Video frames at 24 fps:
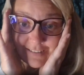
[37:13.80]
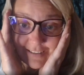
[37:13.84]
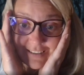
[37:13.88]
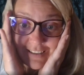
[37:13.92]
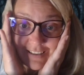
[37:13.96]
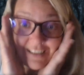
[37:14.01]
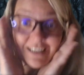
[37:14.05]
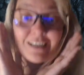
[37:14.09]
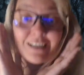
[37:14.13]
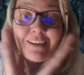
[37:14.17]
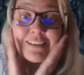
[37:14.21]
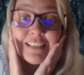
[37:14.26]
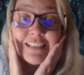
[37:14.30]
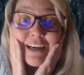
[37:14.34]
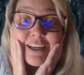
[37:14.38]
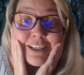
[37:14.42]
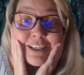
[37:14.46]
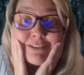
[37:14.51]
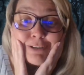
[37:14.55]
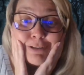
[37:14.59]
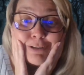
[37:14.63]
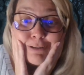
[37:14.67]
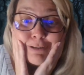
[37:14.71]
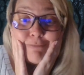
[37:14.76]
Here's how
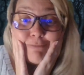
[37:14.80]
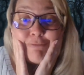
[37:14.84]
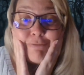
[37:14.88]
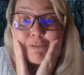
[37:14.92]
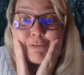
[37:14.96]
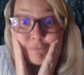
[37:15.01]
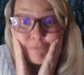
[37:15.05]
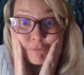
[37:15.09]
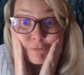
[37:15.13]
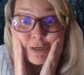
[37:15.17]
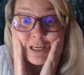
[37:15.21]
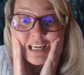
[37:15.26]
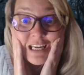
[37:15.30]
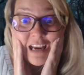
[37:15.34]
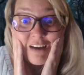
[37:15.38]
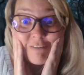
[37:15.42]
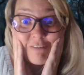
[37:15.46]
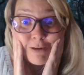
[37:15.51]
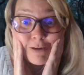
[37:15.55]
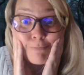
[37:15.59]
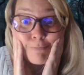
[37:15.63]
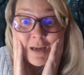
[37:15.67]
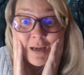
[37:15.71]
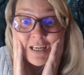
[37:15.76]
you do it for free,
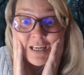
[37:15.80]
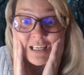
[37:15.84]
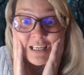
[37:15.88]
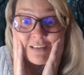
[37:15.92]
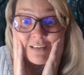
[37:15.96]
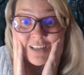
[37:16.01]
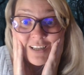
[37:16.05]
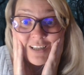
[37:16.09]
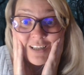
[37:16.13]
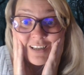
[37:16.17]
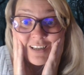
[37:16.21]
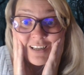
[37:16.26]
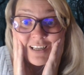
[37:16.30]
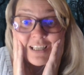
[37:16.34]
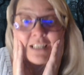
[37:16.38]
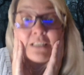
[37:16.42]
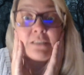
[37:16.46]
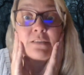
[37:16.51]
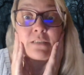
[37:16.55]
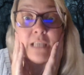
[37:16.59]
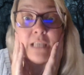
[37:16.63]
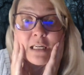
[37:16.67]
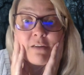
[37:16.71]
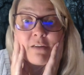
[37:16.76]
everybody.
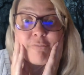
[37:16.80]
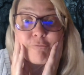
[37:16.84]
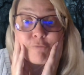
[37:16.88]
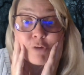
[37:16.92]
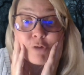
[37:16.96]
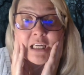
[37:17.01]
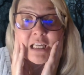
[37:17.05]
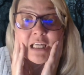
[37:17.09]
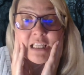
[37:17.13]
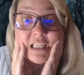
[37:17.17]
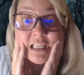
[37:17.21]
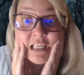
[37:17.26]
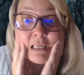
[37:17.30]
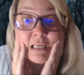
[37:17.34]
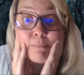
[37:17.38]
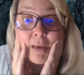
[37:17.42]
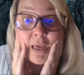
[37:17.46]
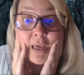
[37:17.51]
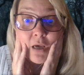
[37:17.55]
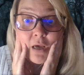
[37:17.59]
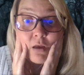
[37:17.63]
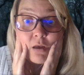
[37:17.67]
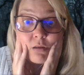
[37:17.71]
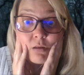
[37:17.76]
Send a freaking
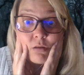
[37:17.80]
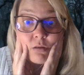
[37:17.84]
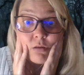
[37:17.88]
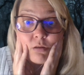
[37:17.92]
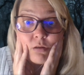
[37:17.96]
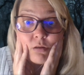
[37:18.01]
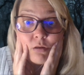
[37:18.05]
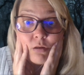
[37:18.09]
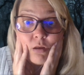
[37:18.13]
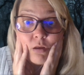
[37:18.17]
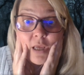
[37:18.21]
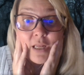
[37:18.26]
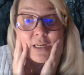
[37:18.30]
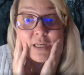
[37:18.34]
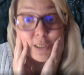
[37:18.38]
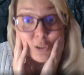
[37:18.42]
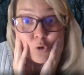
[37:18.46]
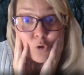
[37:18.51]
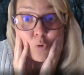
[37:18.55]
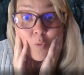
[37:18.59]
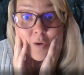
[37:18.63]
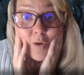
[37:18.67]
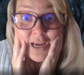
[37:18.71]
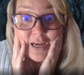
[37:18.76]
email and
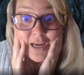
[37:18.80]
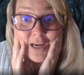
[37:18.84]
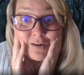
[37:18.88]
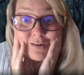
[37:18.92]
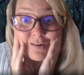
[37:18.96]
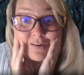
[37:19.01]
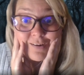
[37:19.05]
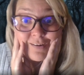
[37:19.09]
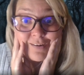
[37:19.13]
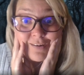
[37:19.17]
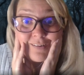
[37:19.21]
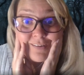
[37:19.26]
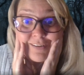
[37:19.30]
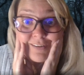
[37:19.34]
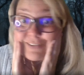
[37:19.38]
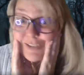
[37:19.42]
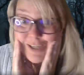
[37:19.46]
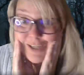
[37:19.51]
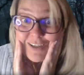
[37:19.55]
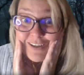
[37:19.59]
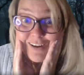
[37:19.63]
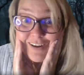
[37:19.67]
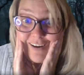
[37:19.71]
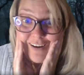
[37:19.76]
inquire.
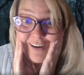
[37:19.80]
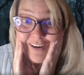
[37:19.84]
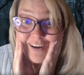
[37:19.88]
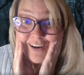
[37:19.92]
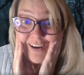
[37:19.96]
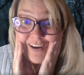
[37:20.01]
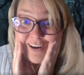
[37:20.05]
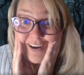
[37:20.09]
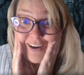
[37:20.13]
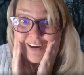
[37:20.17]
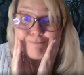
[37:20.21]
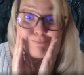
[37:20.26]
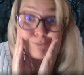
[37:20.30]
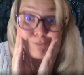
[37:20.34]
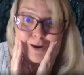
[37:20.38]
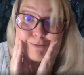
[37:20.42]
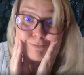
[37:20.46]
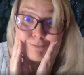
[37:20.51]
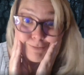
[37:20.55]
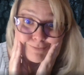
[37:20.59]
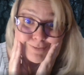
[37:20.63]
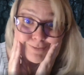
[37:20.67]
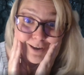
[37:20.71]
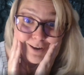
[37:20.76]
Ta-da!
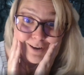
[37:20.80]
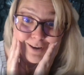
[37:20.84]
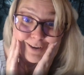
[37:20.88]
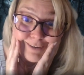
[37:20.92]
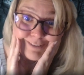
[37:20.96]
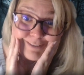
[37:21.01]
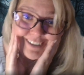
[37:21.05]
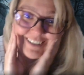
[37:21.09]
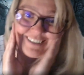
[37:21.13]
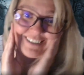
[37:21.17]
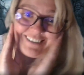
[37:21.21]
Problem solved.